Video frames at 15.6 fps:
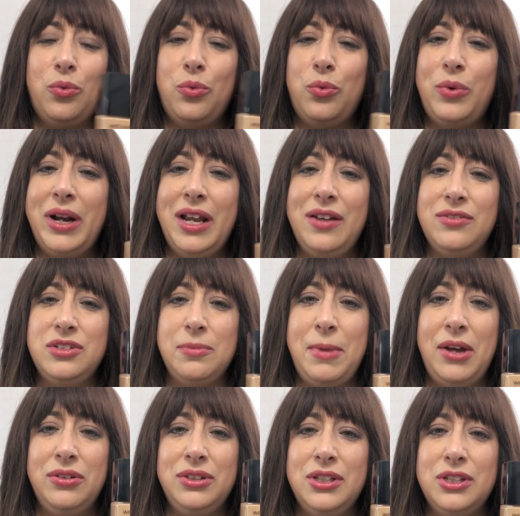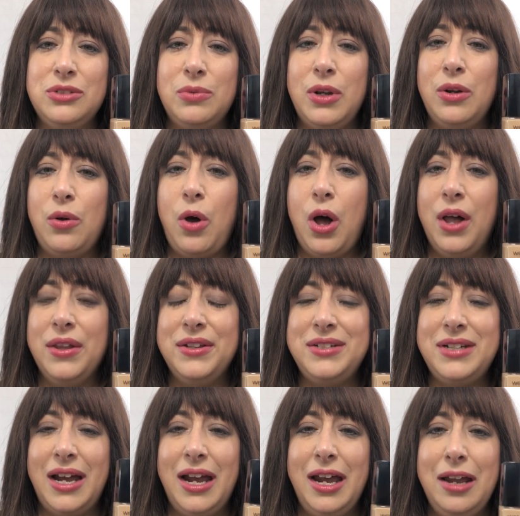raves about this one all the
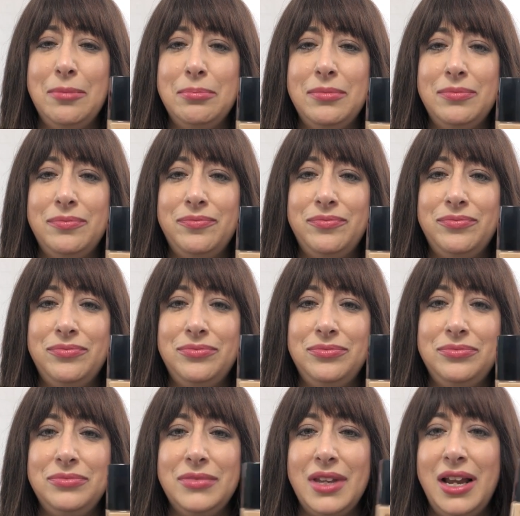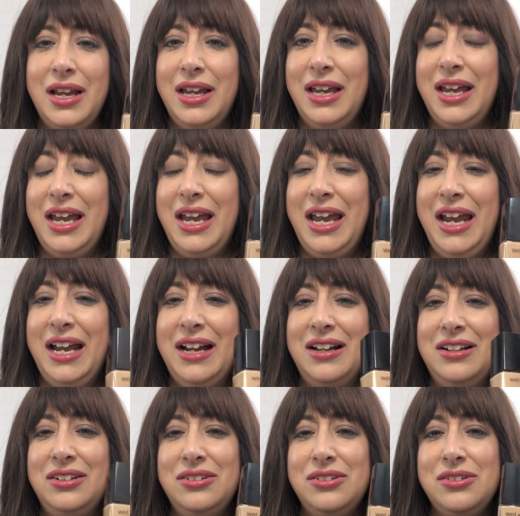time,
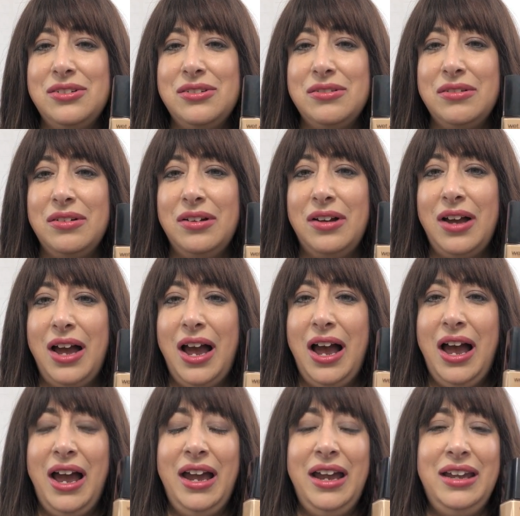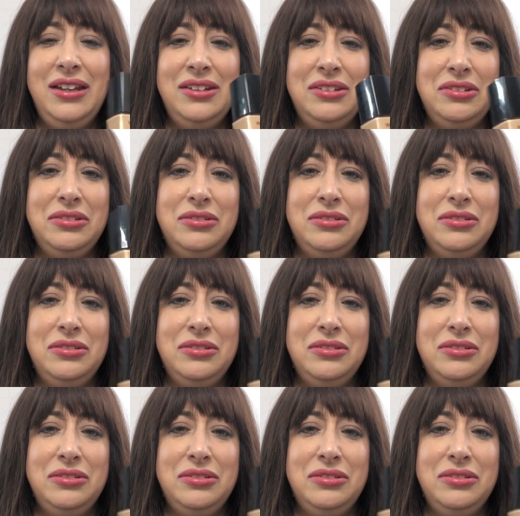and I